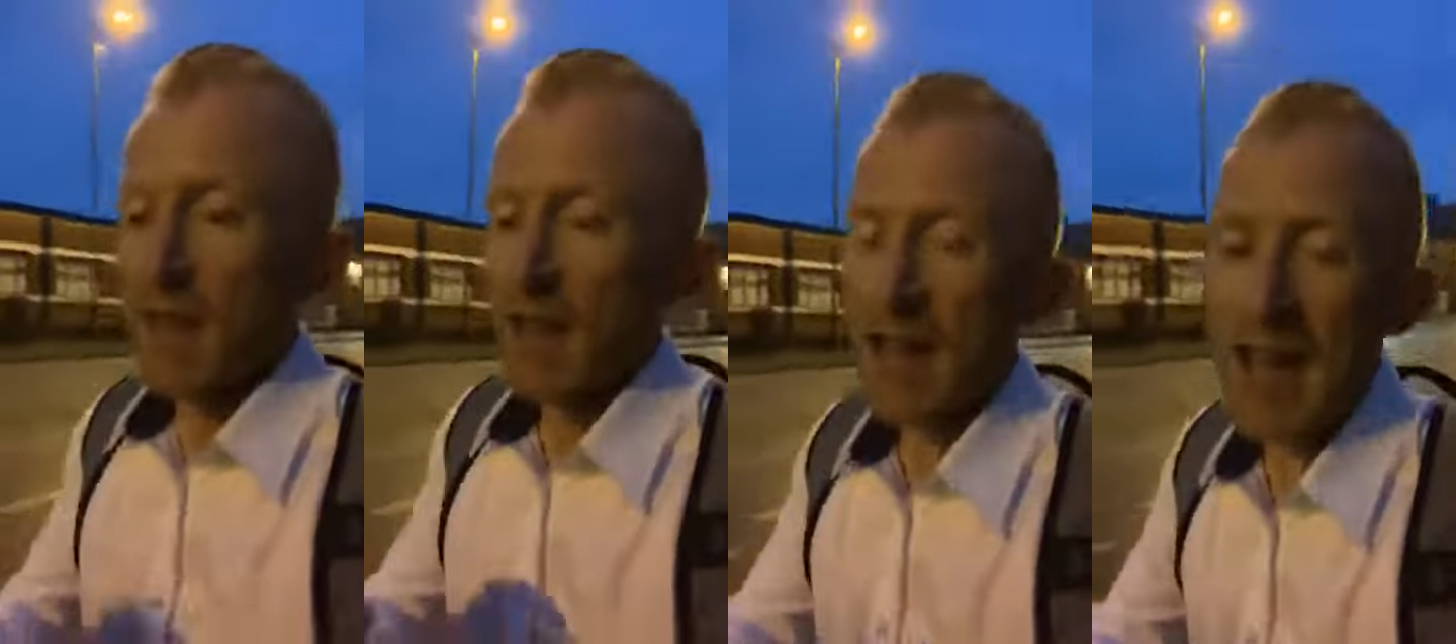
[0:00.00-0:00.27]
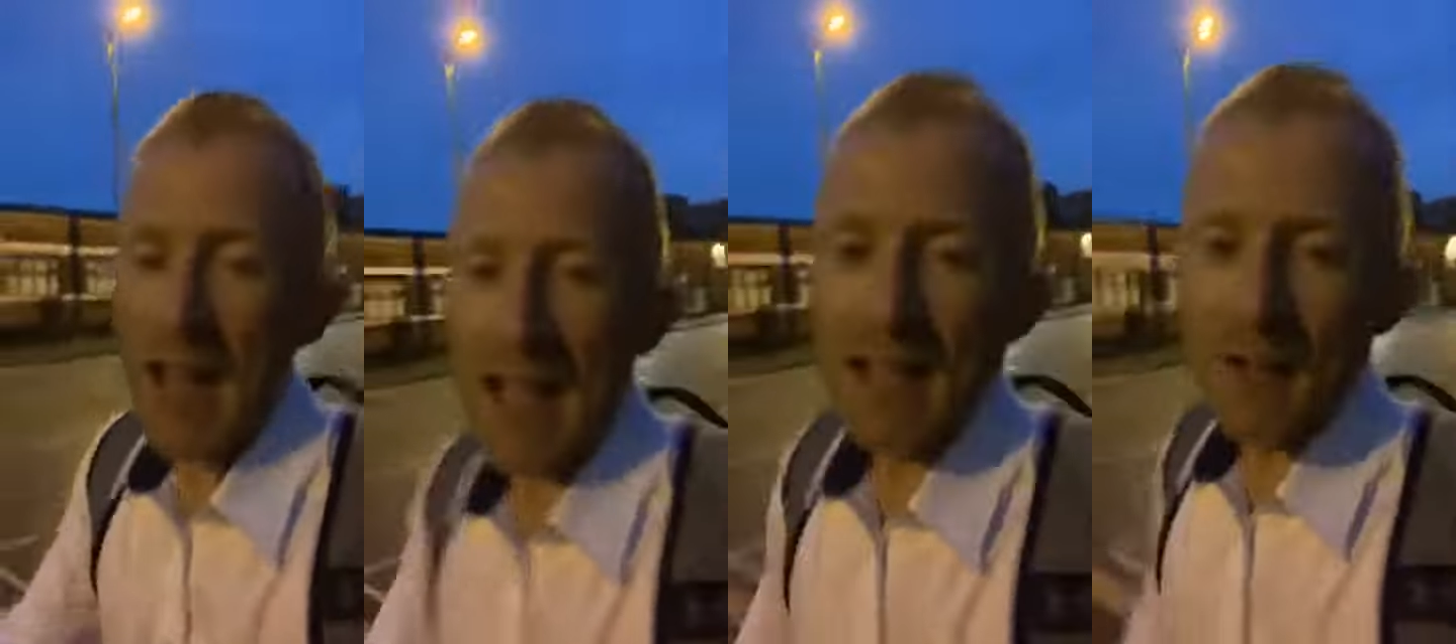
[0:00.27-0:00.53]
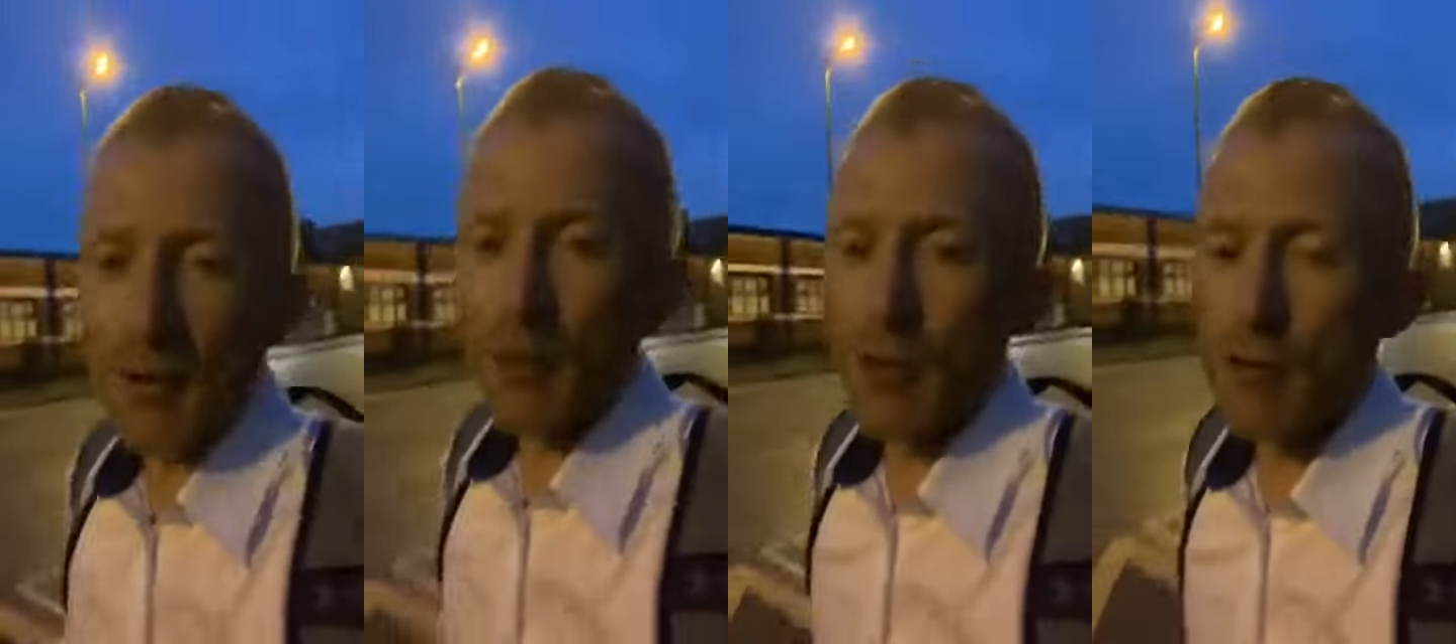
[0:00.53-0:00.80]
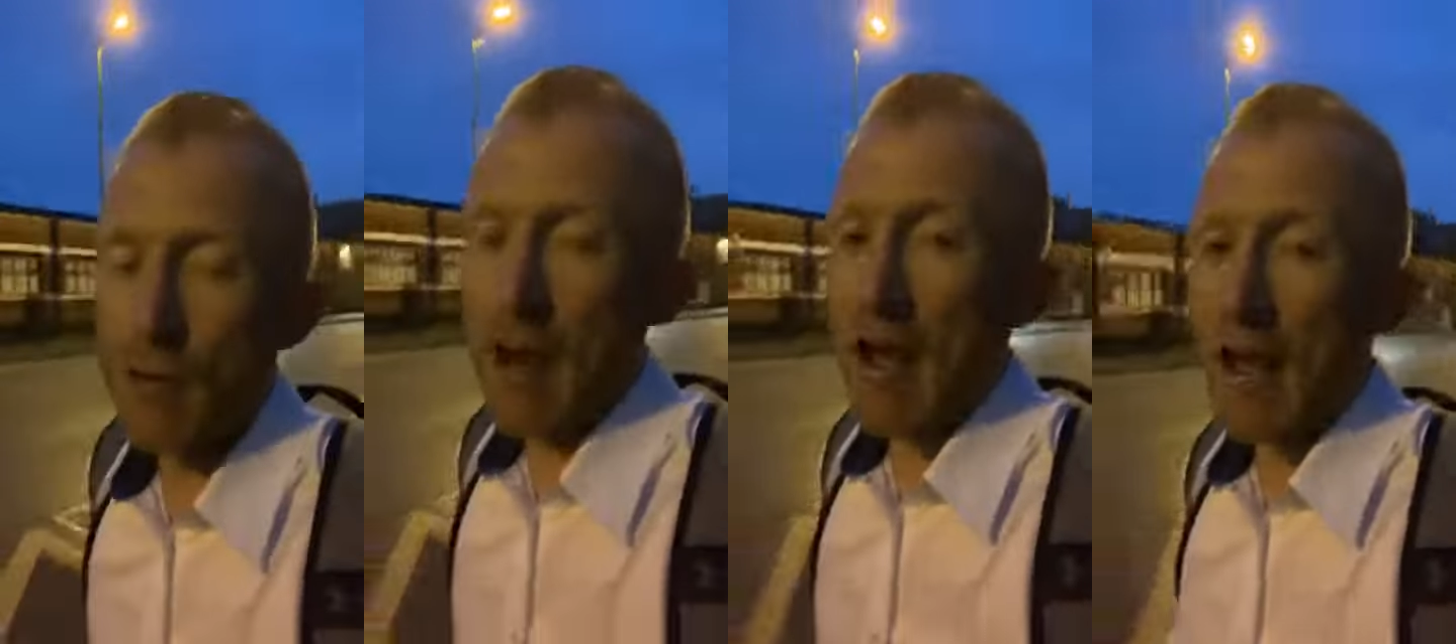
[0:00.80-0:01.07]
lands on the
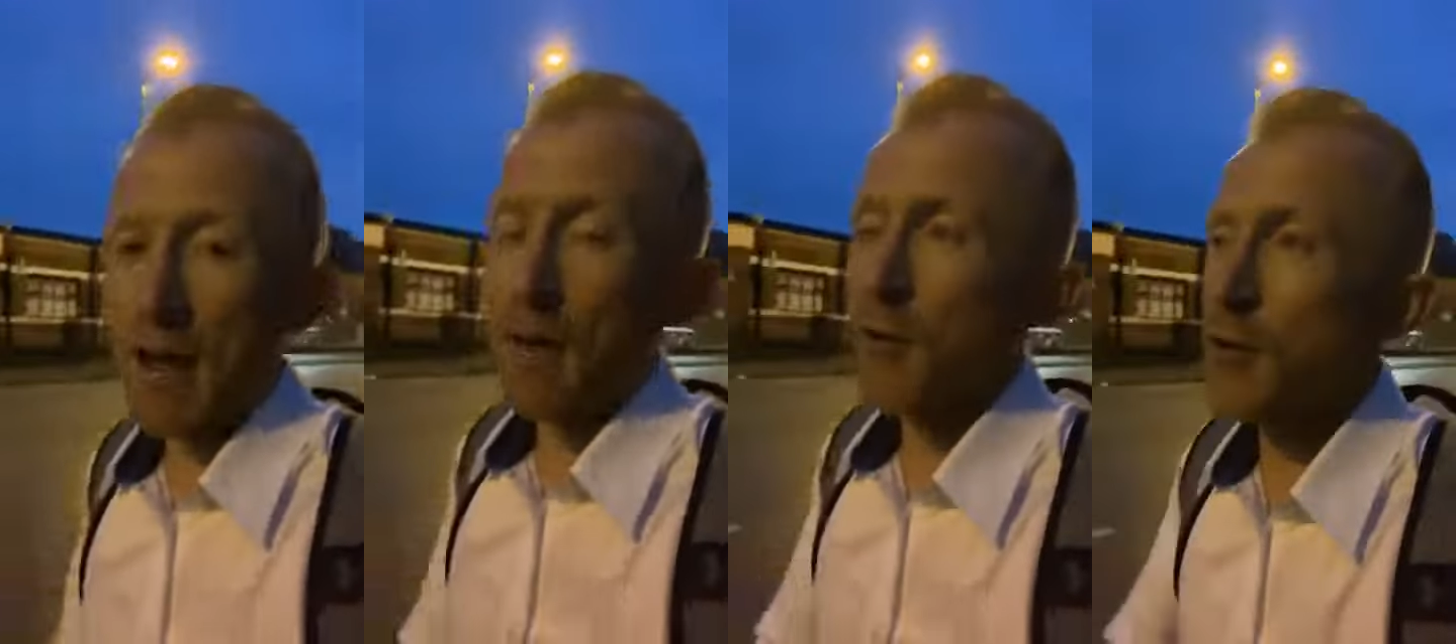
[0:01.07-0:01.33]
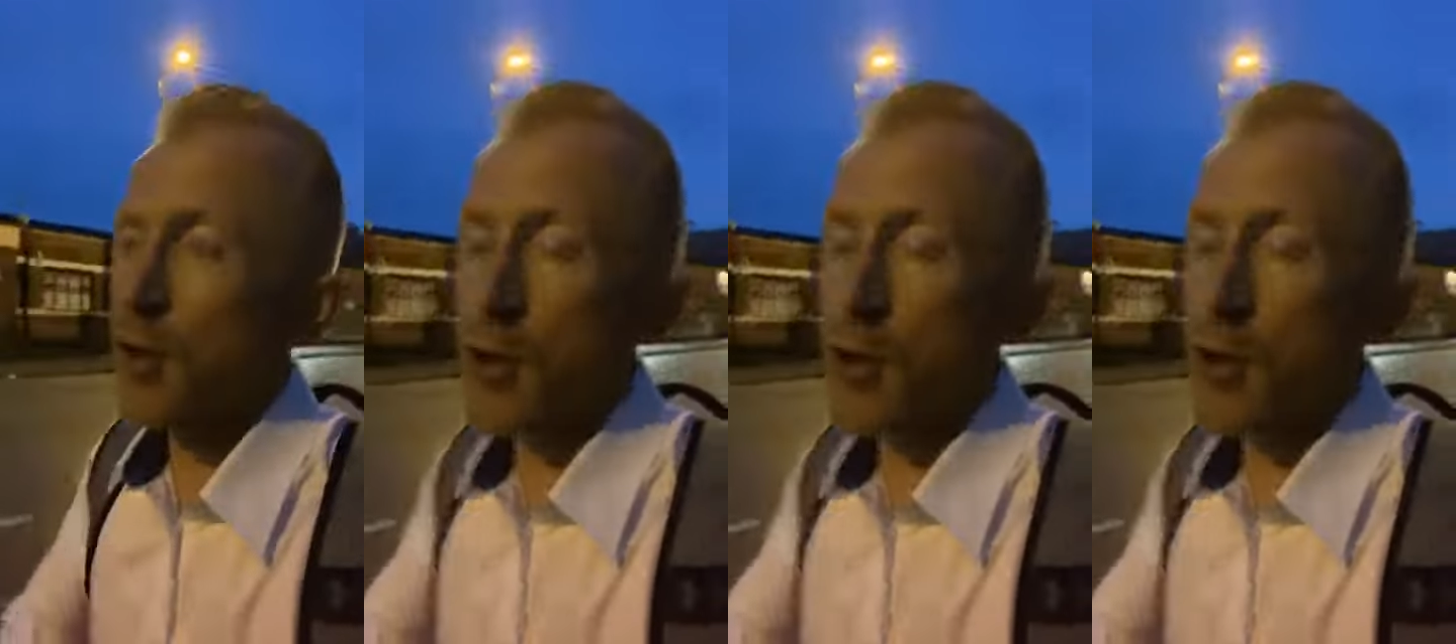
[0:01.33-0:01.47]
ground,